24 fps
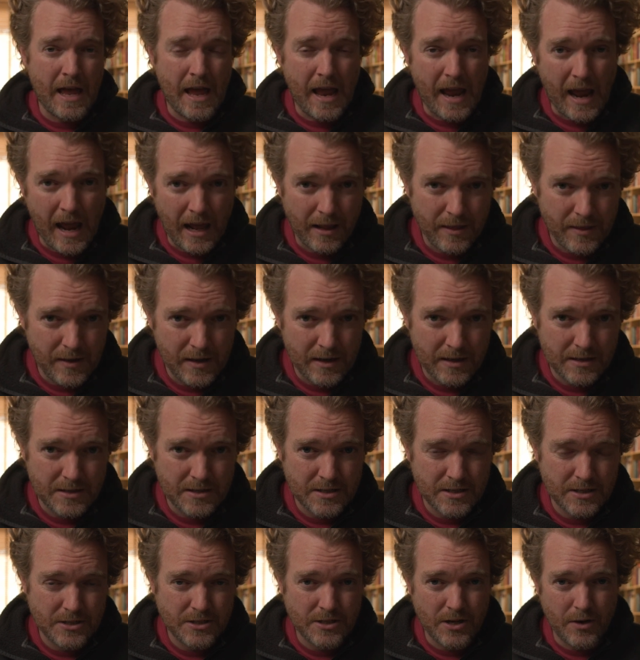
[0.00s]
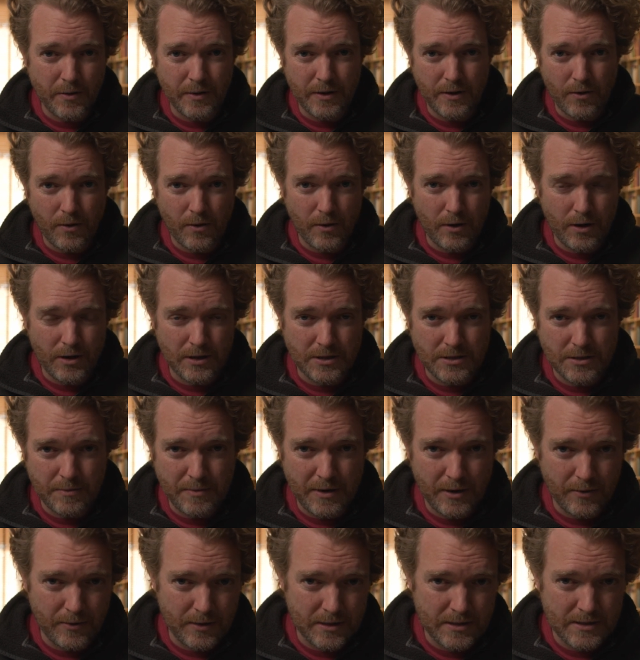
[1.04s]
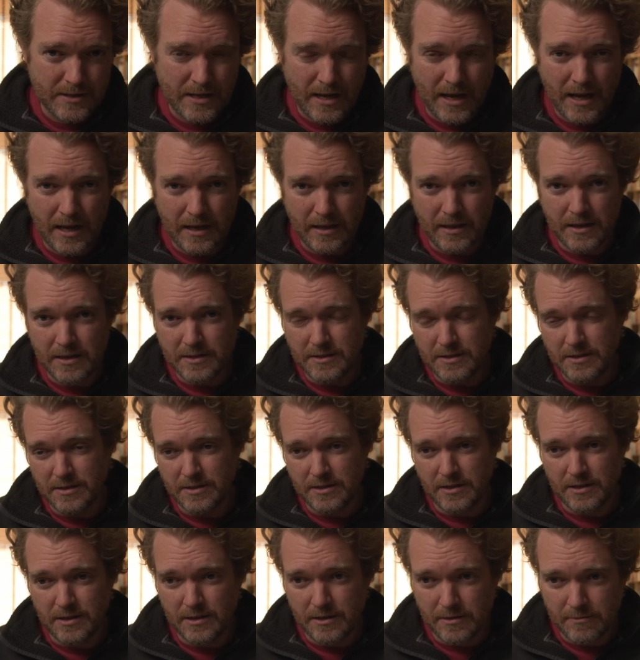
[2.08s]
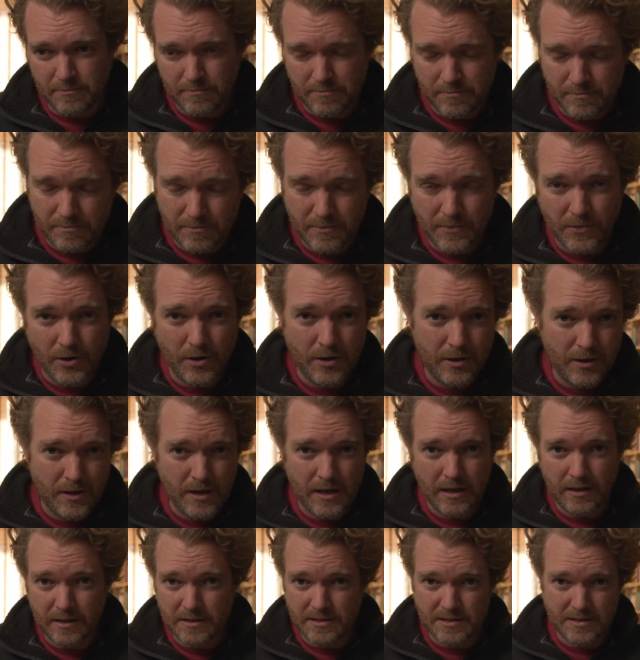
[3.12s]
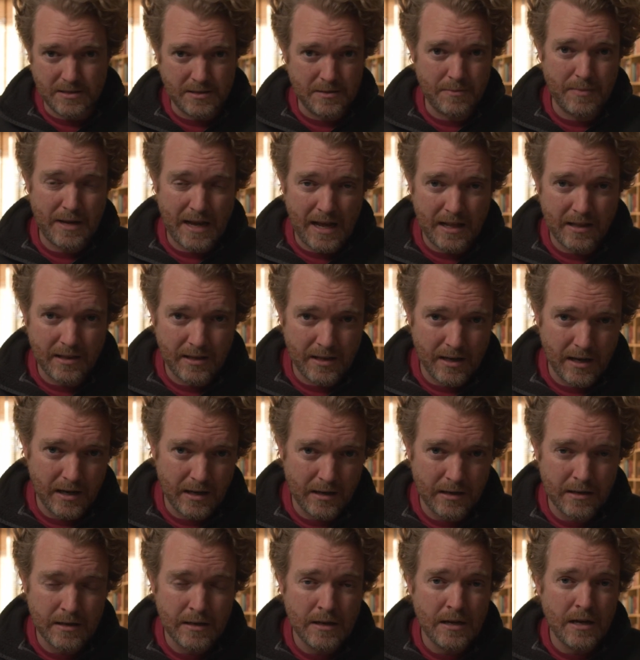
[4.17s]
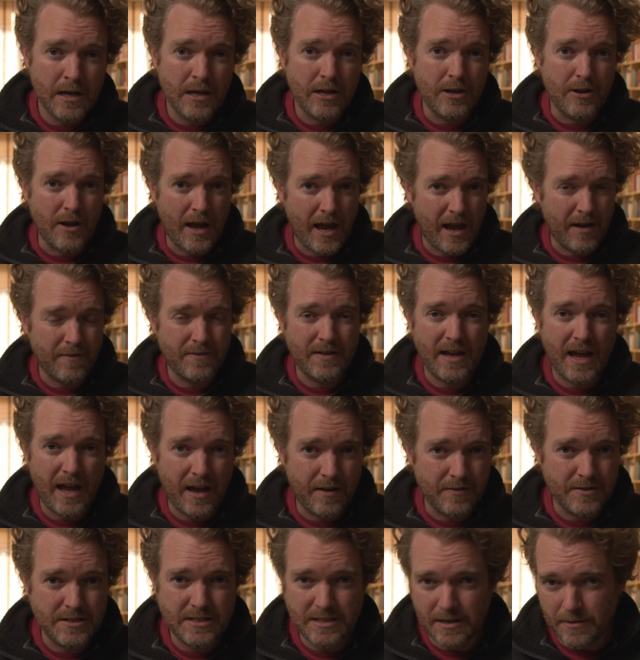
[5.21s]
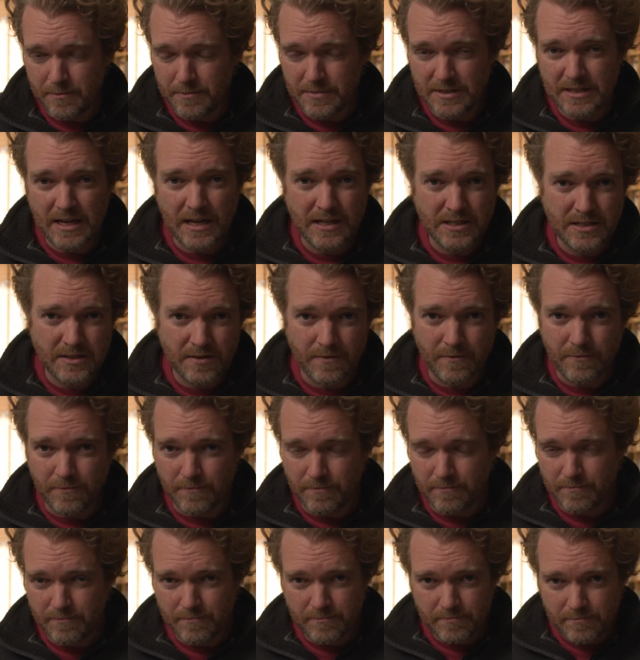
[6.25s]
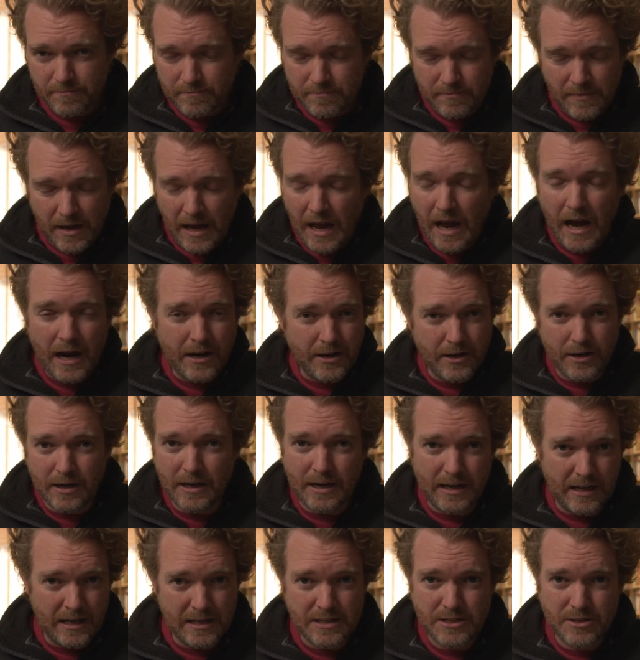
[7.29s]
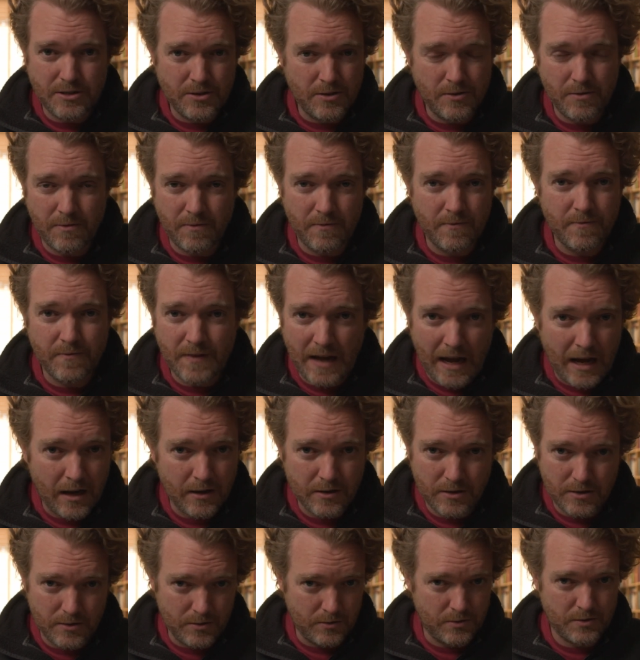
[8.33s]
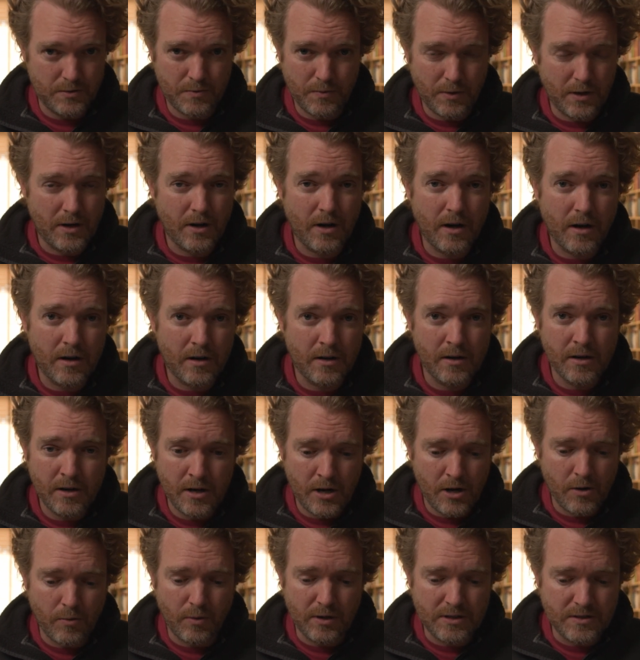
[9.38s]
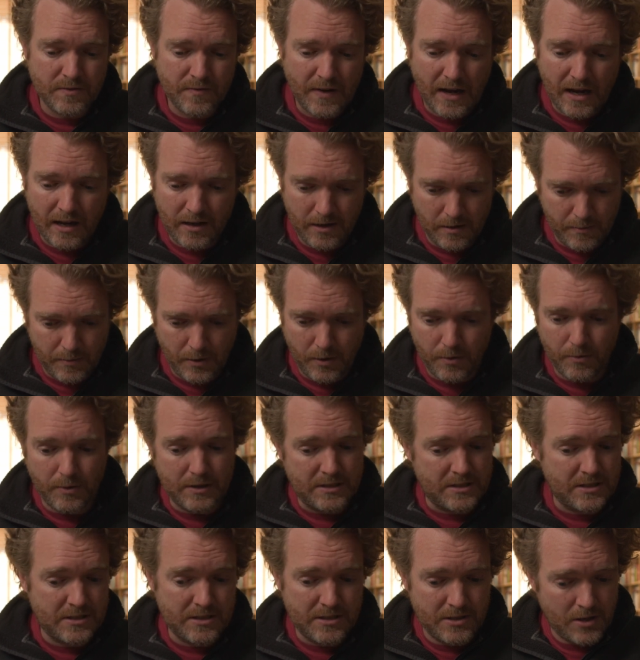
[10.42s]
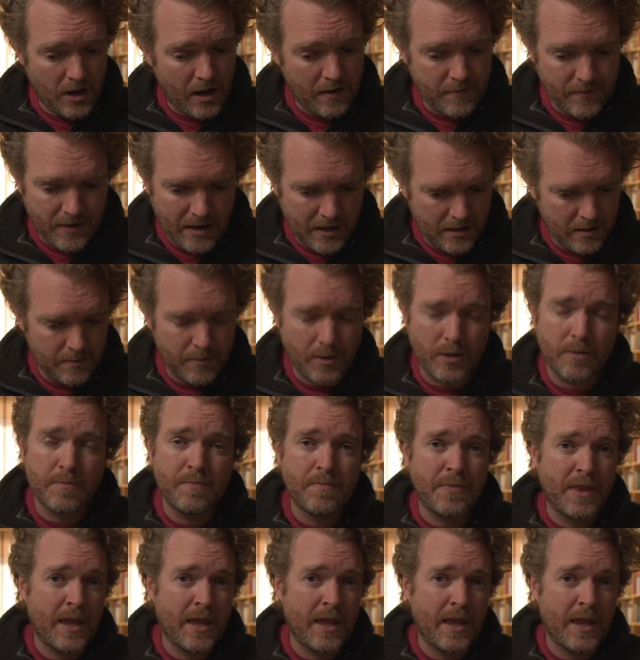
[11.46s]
ethics. So in order to be able to say this is a good thing, this is a bad thing, you have to have some sense of how you're going to get to values, what's valuable, what's not valuable.